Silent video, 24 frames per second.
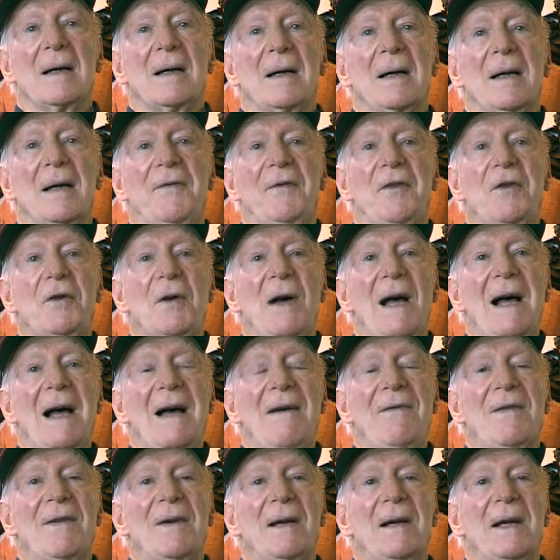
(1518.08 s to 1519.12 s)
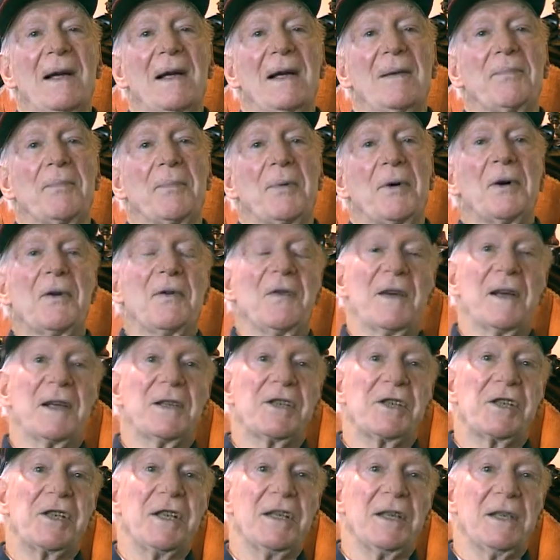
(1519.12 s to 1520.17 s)
If you have a perfect
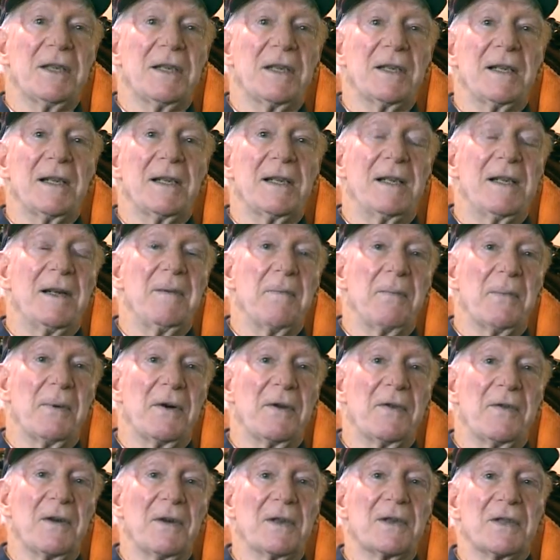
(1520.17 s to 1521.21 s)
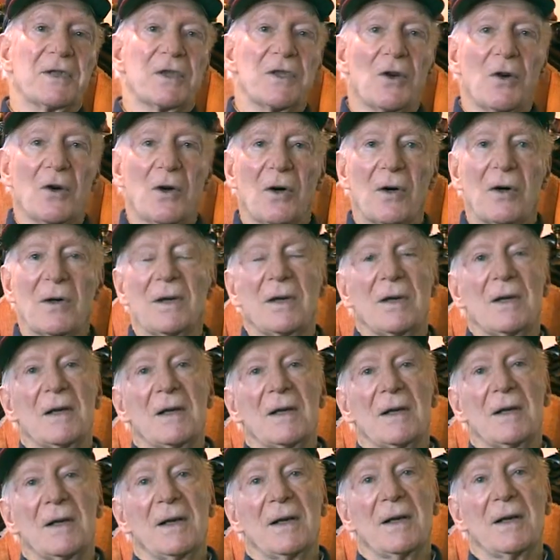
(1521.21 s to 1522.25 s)
shield and an imperfect sword,
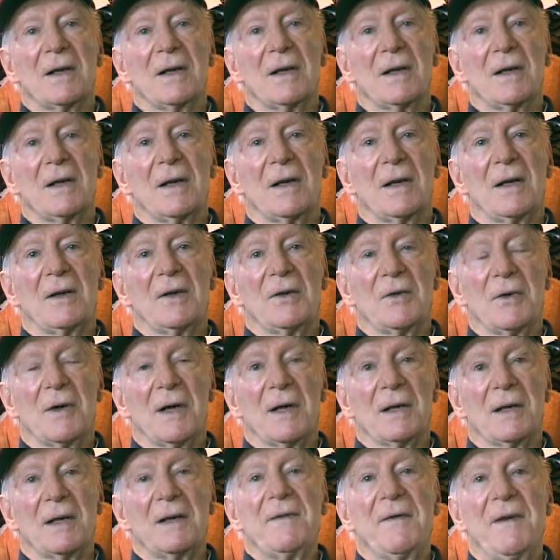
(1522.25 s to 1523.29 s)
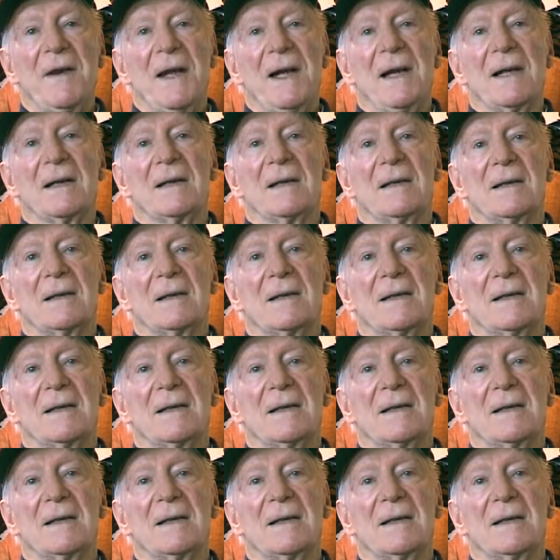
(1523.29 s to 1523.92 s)
you can defend.